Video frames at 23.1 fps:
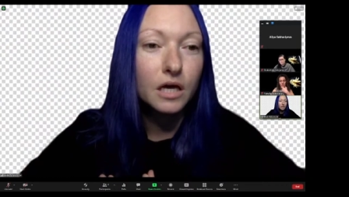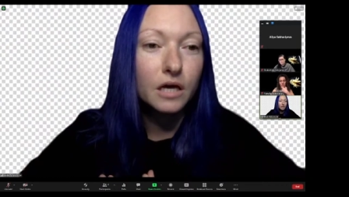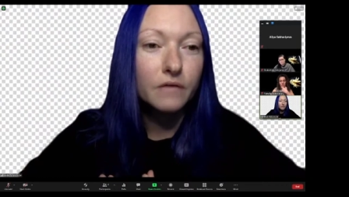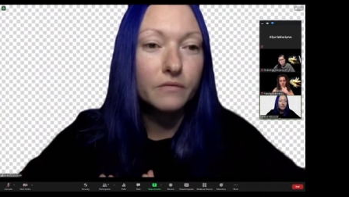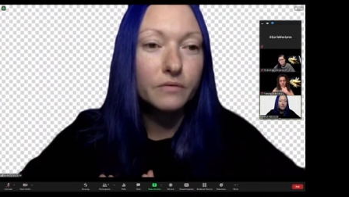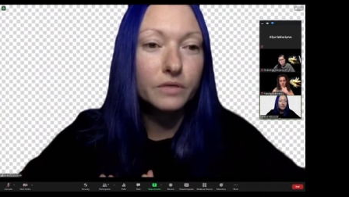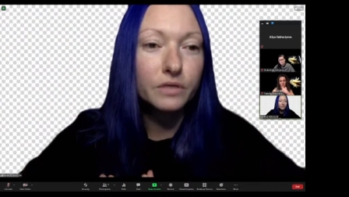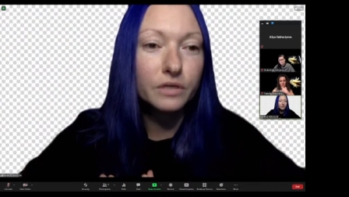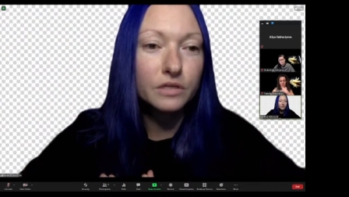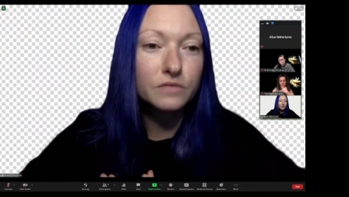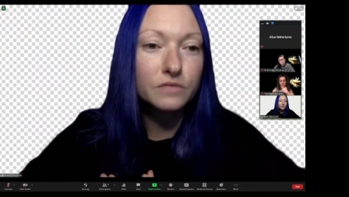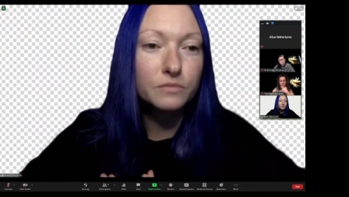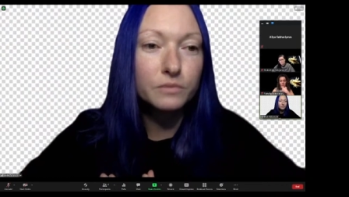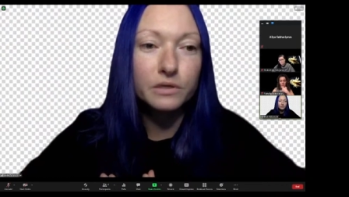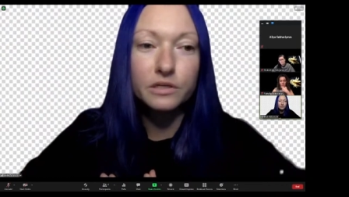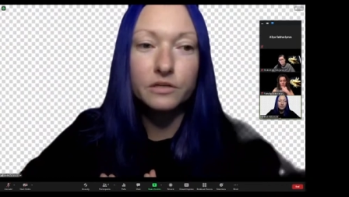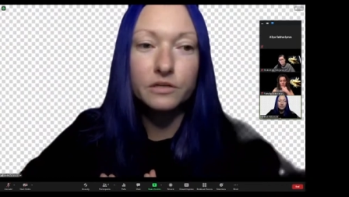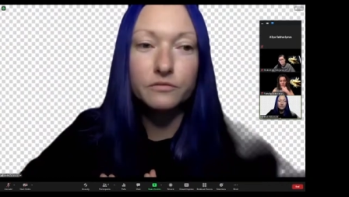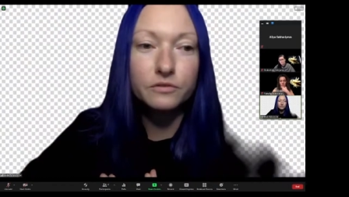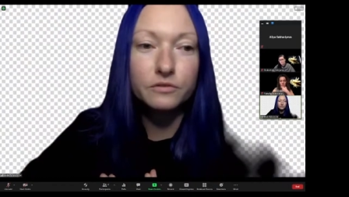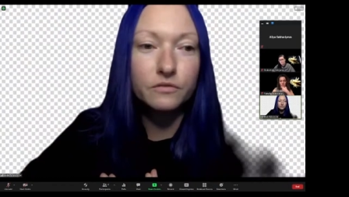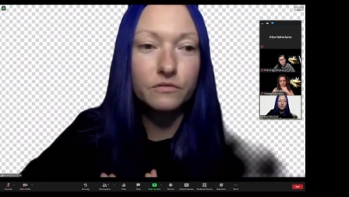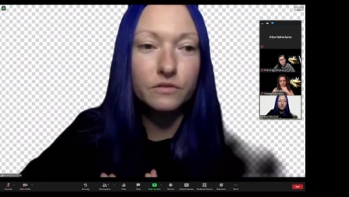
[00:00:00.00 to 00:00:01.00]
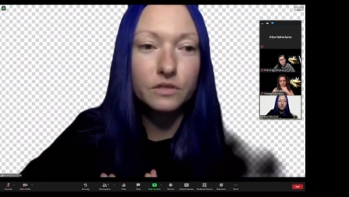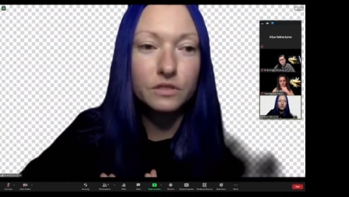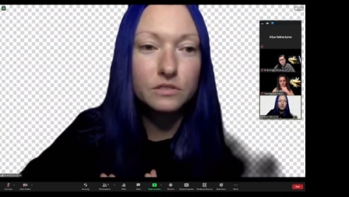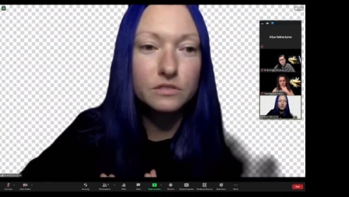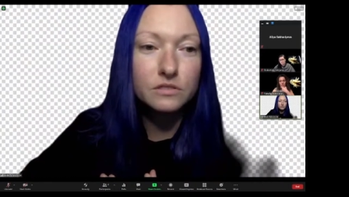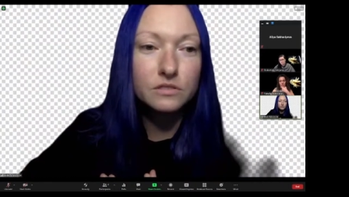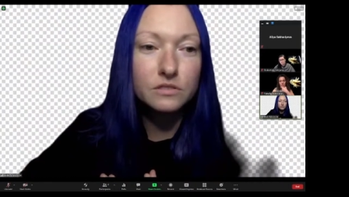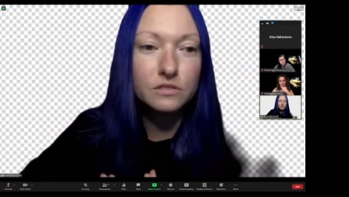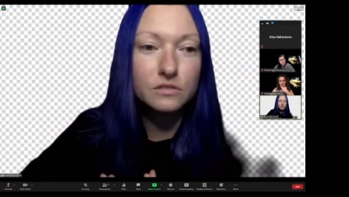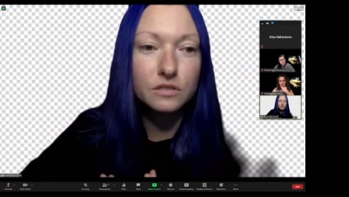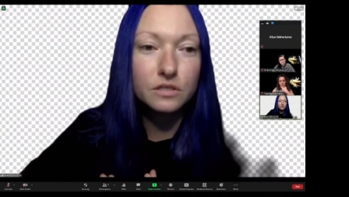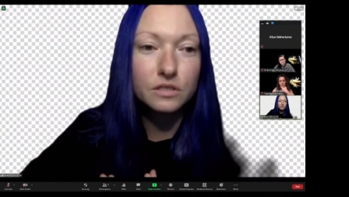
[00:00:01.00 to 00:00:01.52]
because we live in
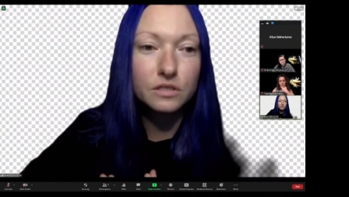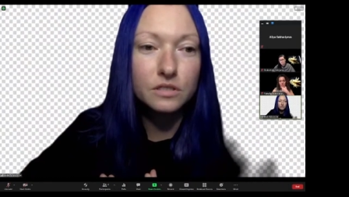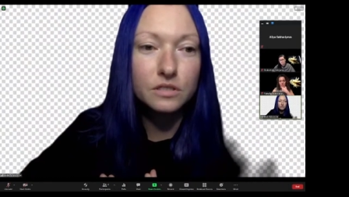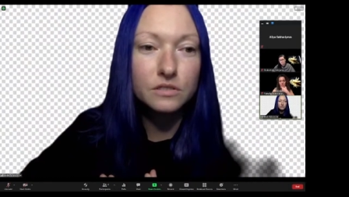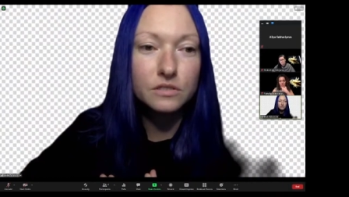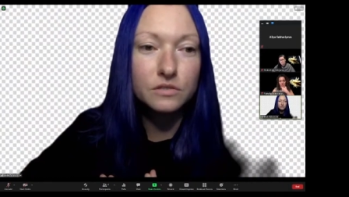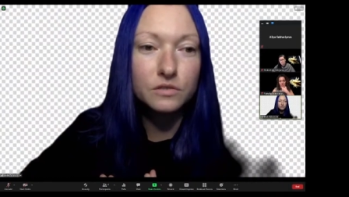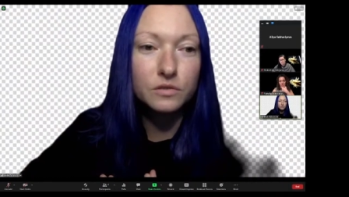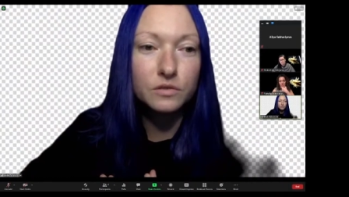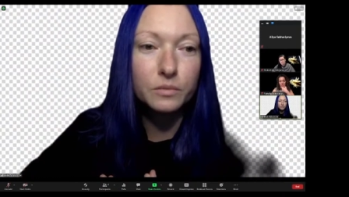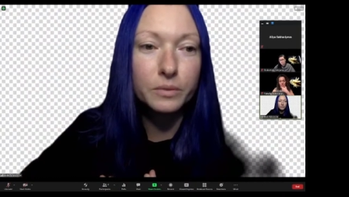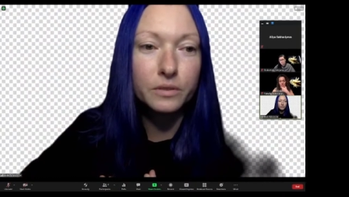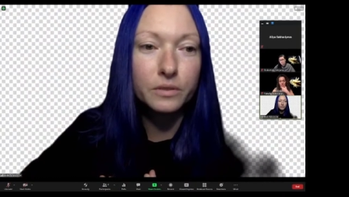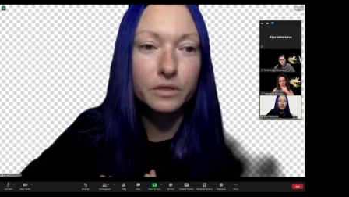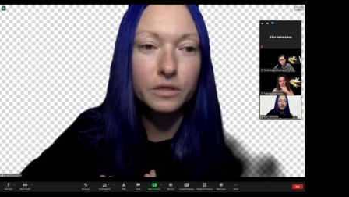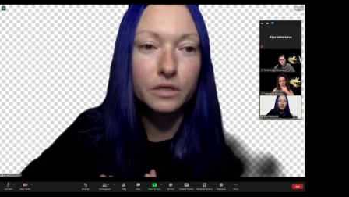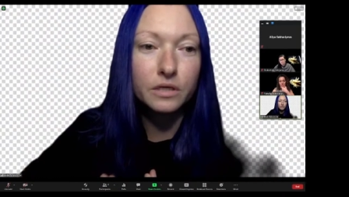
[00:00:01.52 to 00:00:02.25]
this super